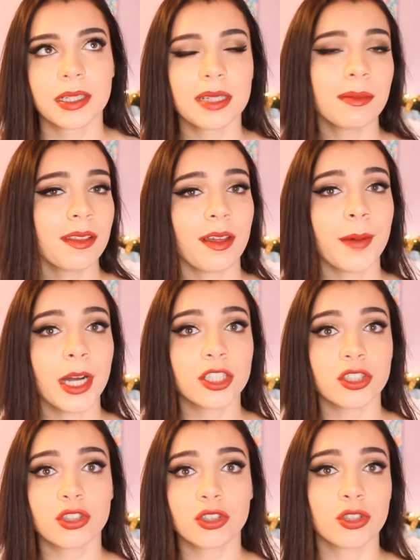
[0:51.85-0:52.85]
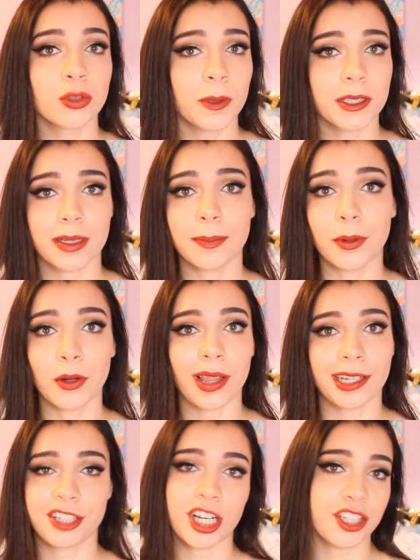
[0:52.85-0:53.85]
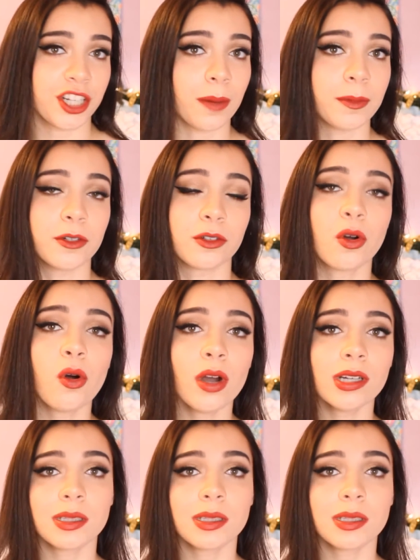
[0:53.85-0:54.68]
Some of them are just super simple, like changing up your decor.